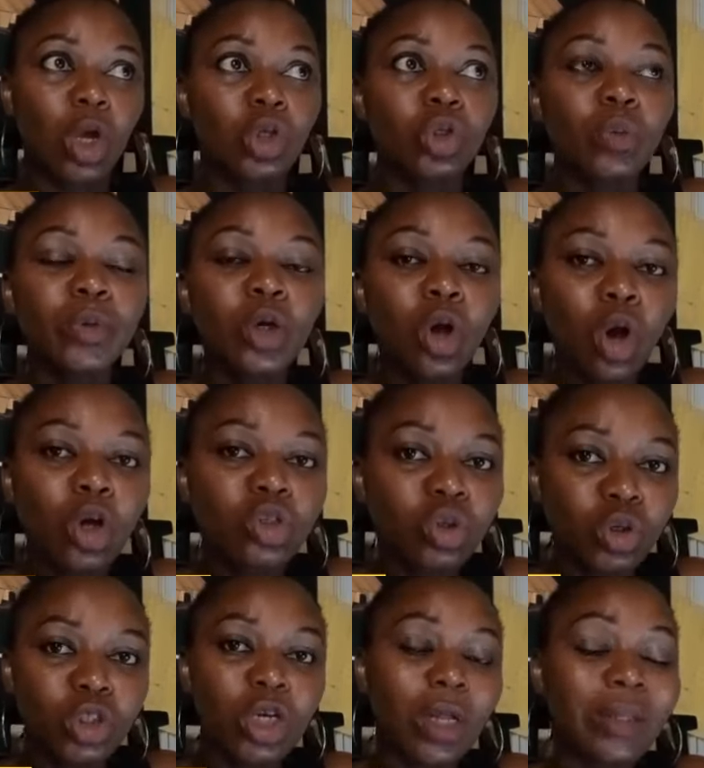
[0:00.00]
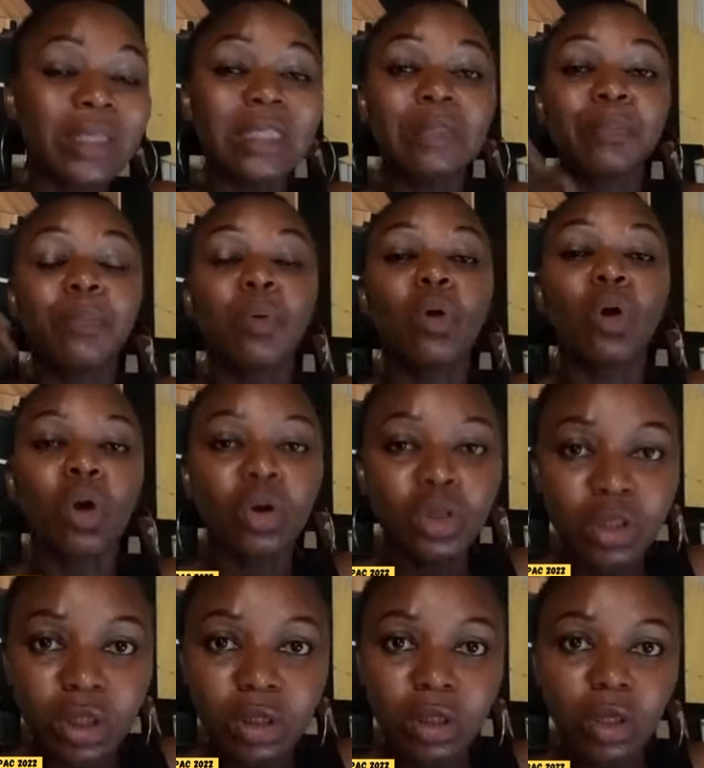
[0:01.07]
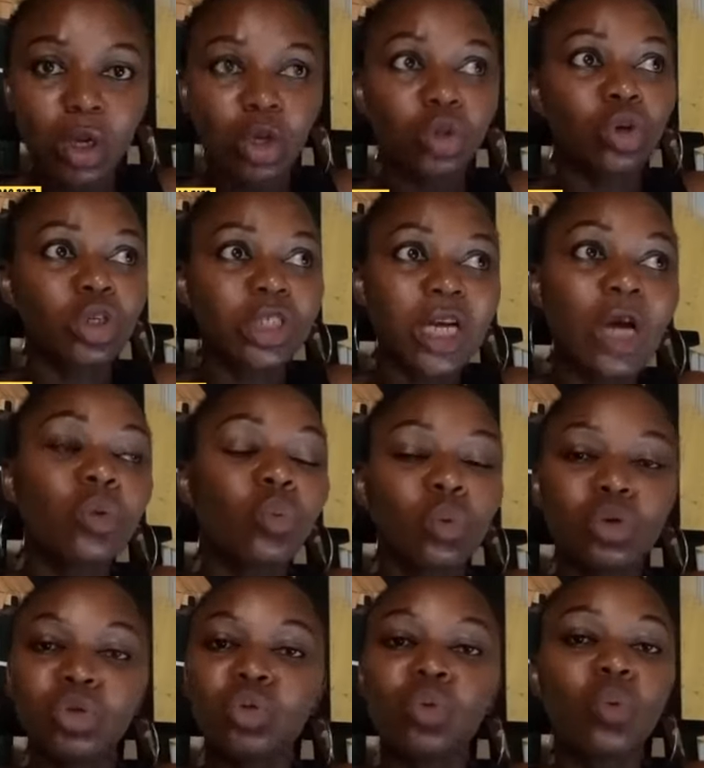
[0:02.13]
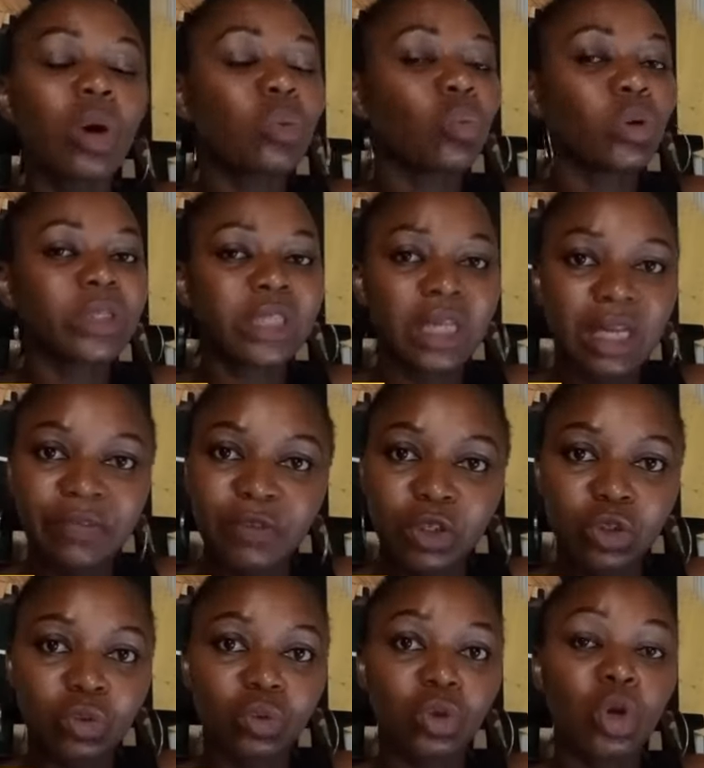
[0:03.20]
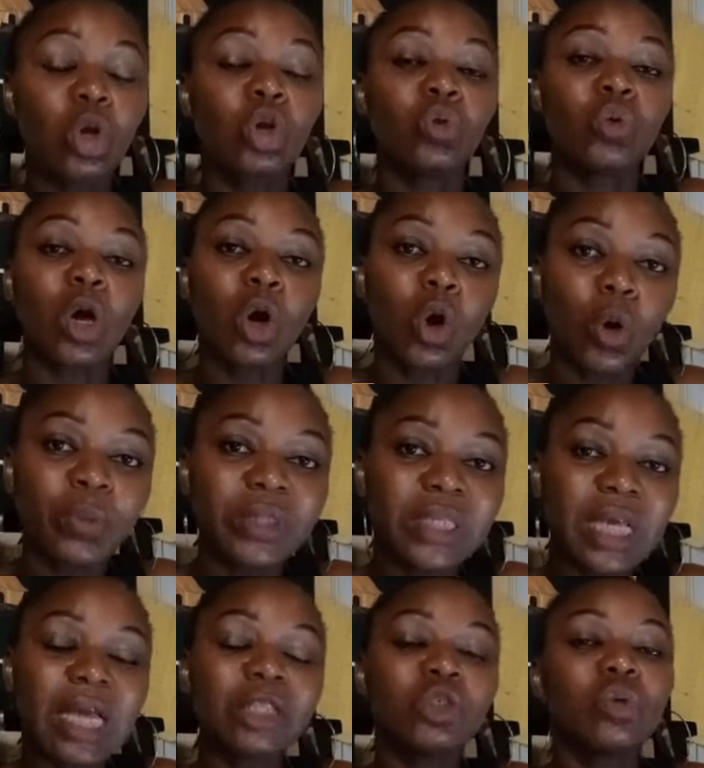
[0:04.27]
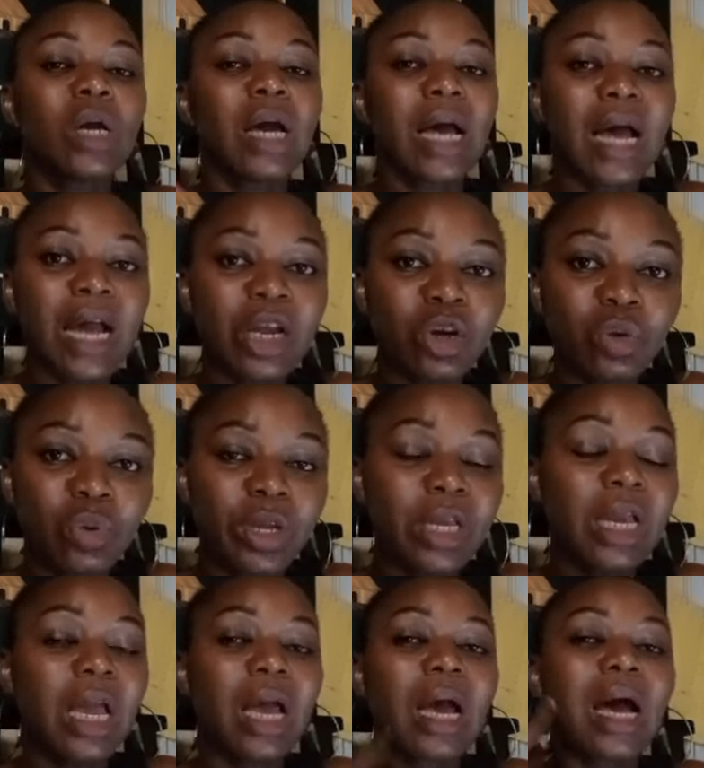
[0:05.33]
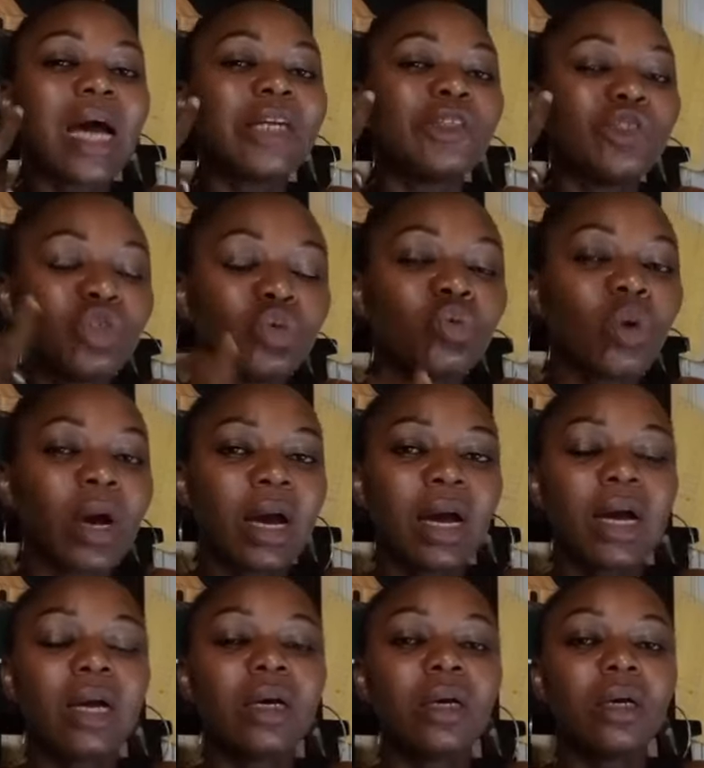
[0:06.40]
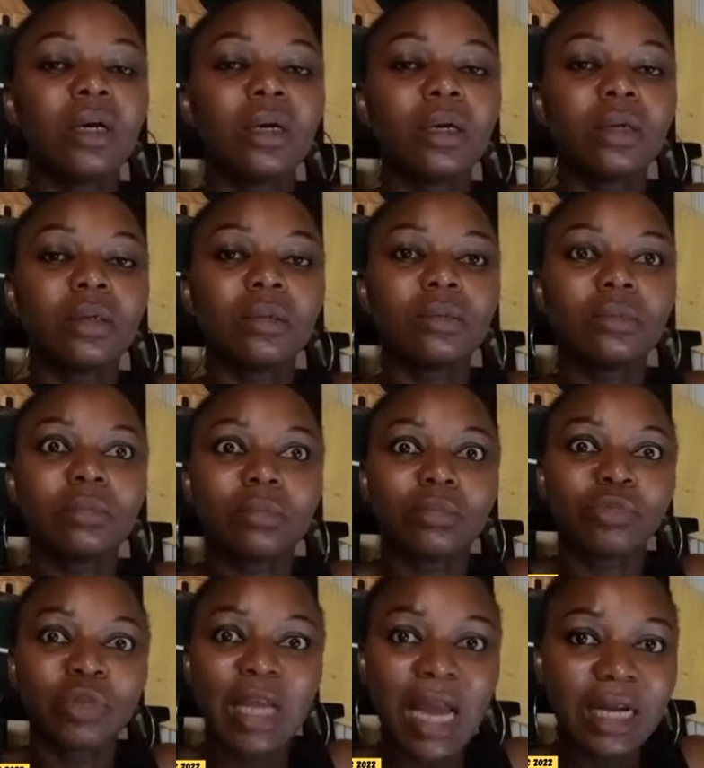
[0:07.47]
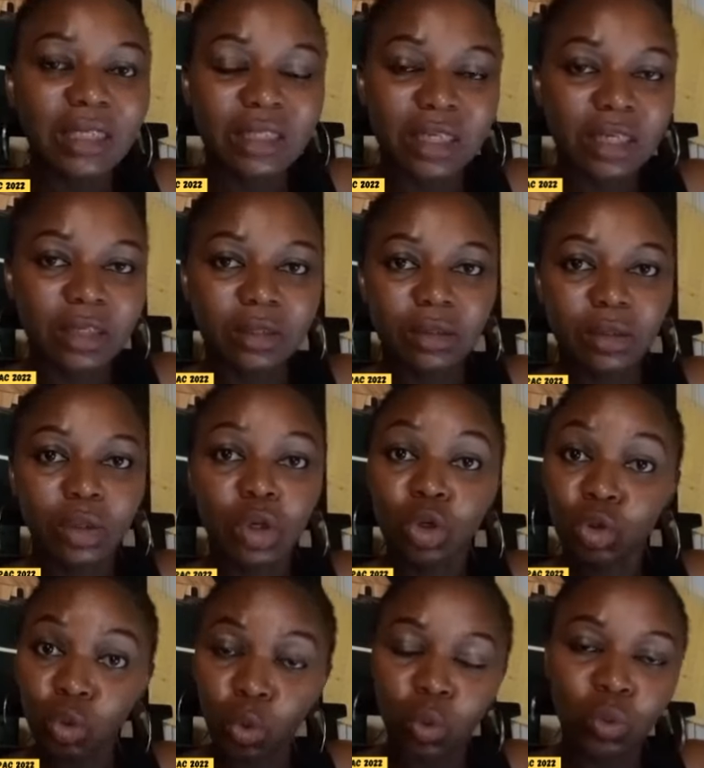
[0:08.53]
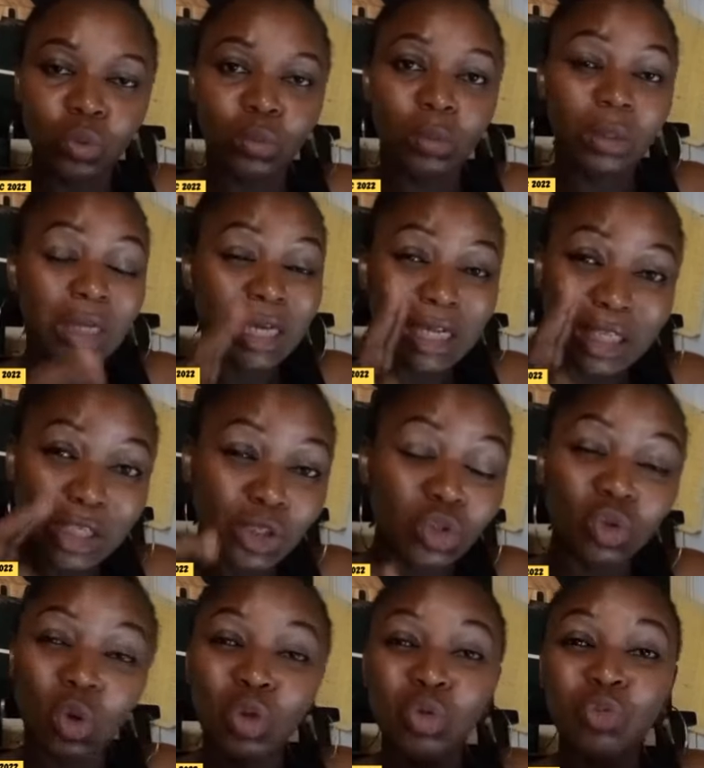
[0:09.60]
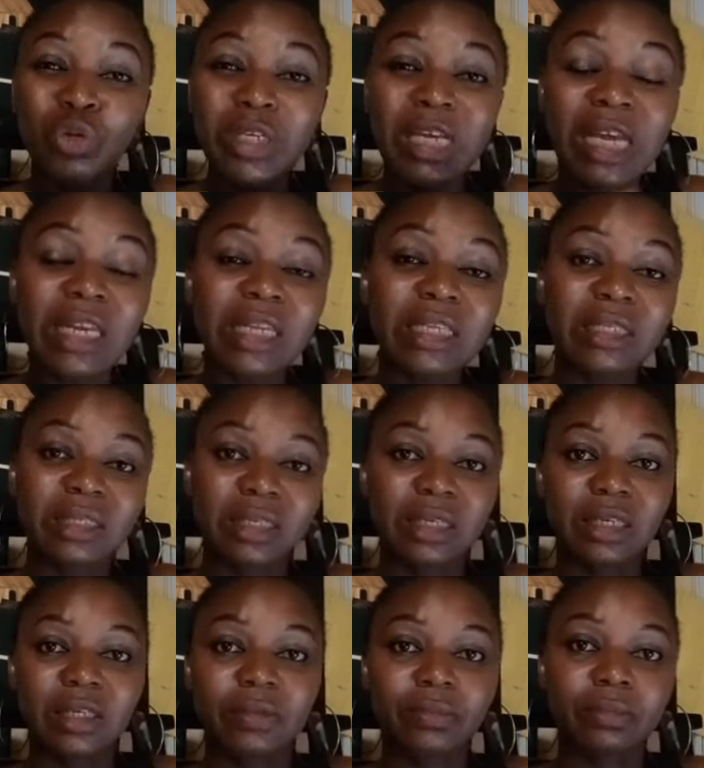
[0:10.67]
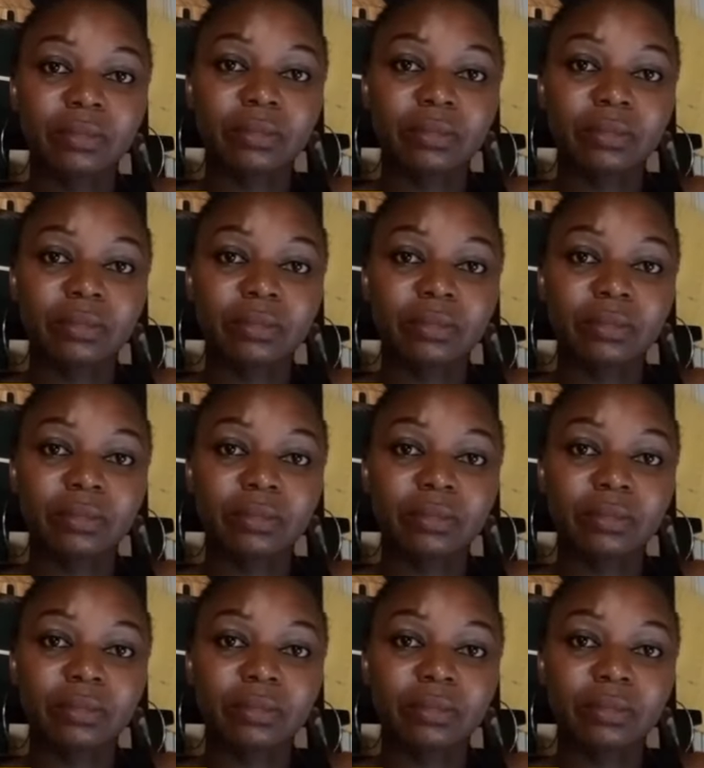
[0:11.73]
So because your child is bored, your child wants to go and watch television, you are upset, you are angry, and you are reacting. No, it is not realistic.